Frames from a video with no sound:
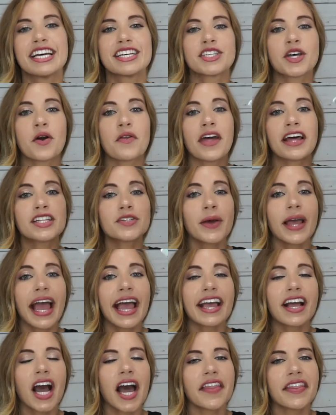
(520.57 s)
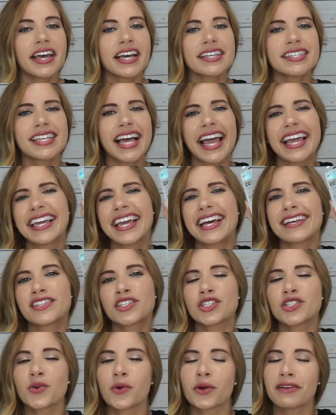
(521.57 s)
So that's why I got this. I
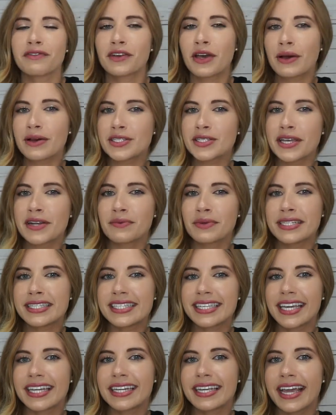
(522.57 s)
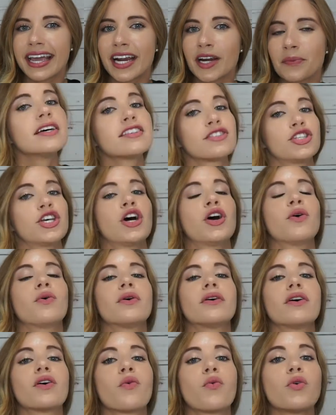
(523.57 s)
guess sort of goes in with skincare,
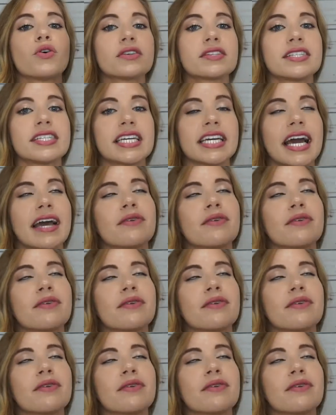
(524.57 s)
so we'll see.